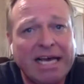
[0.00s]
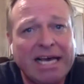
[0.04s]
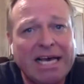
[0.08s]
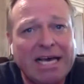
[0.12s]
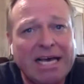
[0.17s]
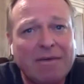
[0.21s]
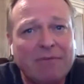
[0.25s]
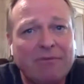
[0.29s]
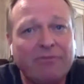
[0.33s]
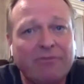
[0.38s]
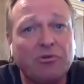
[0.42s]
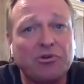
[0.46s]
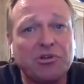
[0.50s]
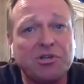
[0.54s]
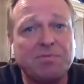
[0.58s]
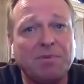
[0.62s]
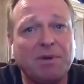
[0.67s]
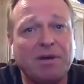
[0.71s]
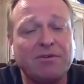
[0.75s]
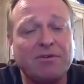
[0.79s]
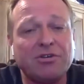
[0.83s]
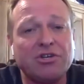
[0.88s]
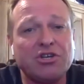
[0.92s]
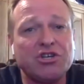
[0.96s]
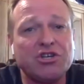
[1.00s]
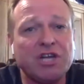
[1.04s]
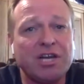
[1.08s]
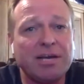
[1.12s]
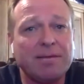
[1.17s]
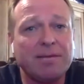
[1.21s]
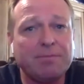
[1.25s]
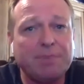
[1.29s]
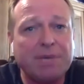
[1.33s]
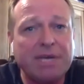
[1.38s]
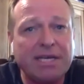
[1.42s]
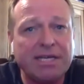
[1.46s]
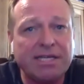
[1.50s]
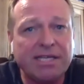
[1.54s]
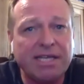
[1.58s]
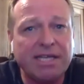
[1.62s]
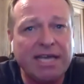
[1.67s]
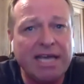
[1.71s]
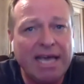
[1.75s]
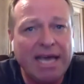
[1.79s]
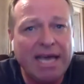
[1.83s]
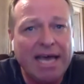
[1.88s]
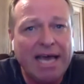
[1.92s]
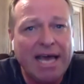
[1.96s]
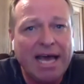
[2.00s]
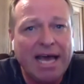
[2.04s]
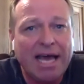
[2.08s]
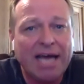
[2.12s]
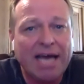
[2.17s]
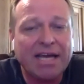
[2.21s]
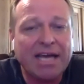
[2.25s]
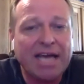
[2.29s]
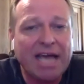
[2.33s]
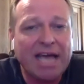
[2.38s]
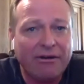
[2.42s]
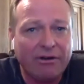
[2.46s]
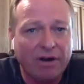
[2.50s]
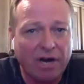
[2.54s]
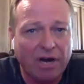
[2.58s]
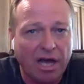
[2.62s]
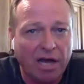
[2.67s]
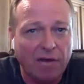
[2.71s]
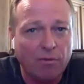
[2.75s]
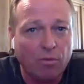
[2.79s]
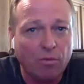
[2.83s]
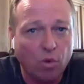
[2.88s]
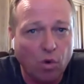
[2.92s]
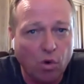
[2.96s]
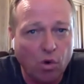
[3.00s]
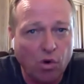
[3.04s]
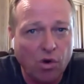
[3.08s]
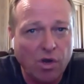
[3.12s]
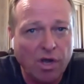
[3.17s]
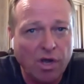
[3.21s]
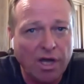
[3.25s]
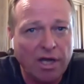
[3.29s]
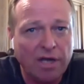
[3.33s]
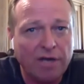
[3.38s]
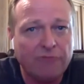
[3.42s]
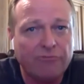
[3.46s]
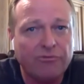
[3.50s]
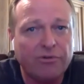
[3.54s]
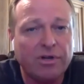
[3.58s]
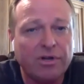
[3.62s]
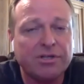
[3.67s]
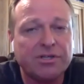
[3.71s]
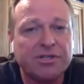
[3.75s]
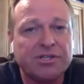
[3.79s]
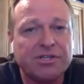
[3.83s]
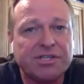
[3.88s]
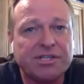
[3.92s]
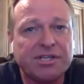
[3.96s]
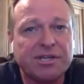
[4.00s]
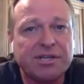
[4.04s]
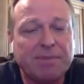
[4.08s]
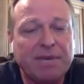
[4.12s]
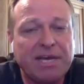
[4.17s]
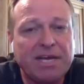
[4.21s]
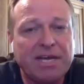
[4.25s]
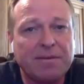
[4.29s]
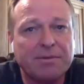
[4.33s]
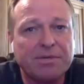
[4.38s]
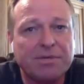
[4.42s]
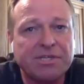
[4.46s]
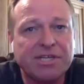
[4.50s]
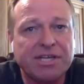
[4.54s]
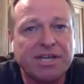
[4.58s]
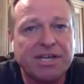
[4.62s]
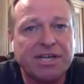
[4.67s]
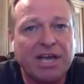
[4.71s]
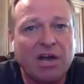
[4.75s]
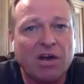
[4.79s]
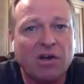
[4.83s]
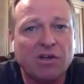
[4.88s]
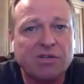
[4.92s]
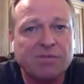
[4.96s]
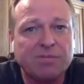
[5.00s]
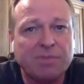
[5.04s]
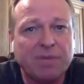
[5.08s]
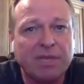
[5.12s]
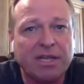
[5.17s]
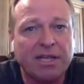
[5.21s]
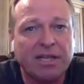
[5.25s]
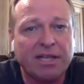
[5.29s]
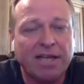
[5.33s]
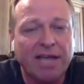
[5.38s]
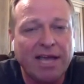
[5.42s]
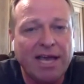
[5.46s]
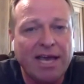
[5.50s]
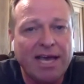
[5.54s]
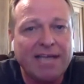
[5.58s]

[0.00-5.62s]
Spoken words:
We've already spoken to Gillian Beasley and Caroline Walker, who runs the Peterborough City Hospital.